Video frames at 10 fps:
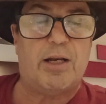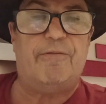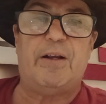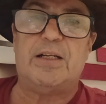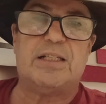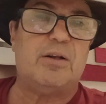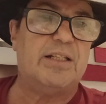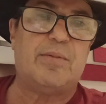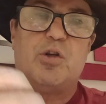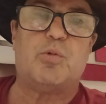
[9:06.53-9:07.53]
In fact, it's still the
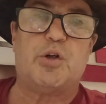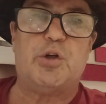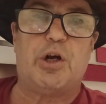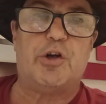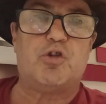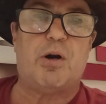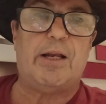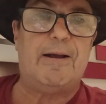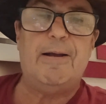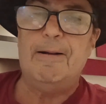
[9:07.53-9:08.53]
same situation. You go to
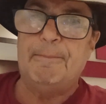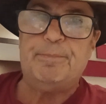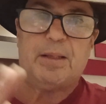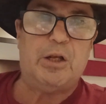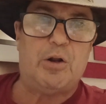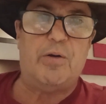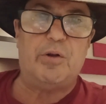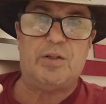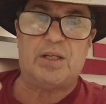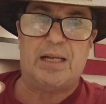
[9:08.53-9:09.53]
Australia,
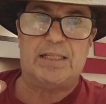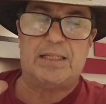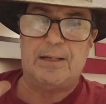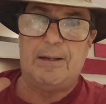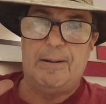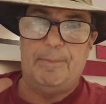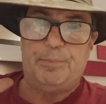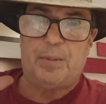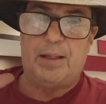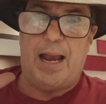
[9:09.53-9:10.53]
it's
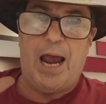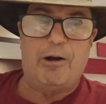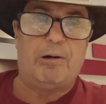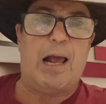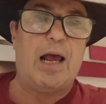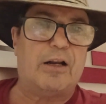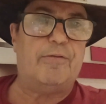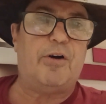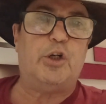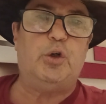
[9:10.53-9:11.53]
harder and harder to
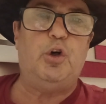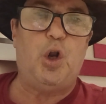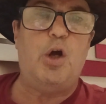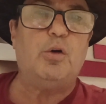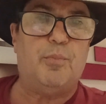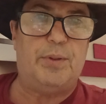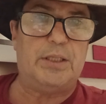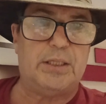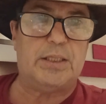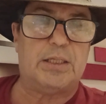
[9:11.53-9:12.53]
find good local
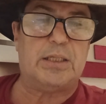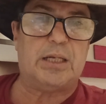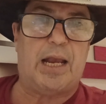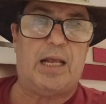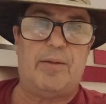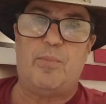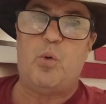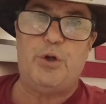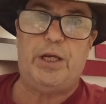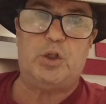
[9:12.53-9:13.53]
businesses, and the
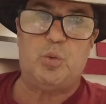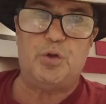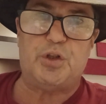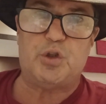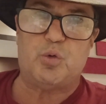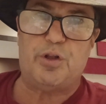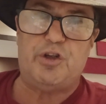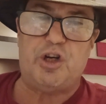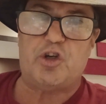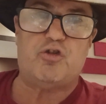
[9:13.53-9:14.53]
more you get towards the sort of
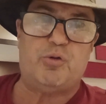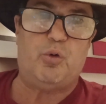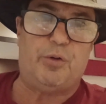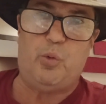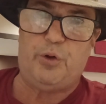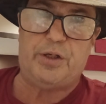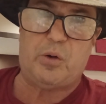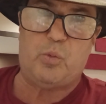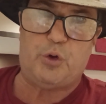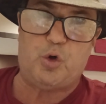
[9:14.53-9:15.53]
industrial or the
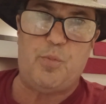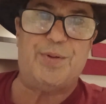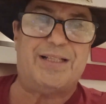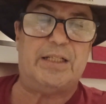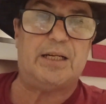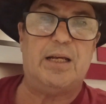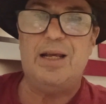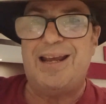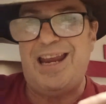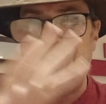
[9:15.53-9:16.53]
corporate centre,
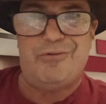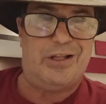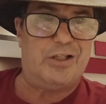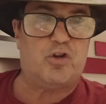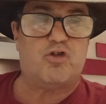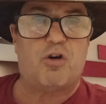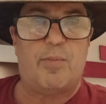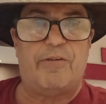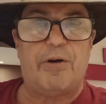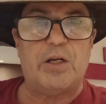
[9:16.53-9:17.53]
everything's controlled
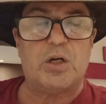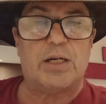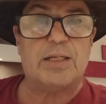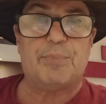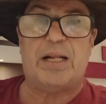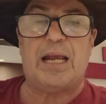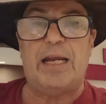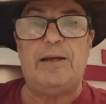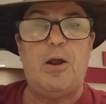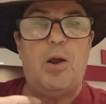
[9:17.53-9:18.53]
by franchise. But
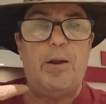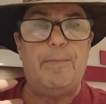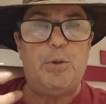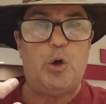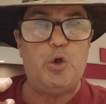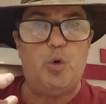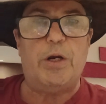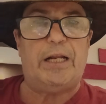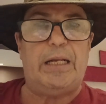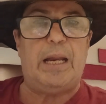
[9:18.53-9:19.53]
again, you're
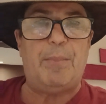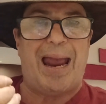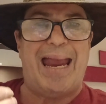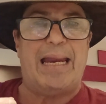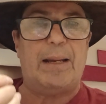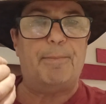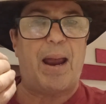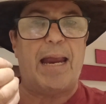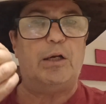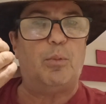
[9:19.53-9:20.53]
getting
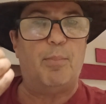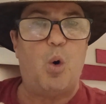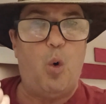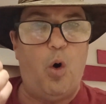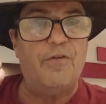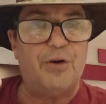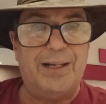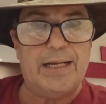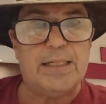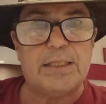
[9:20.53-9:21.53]
paying more for
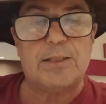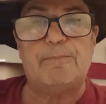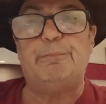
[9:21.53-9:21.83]
less.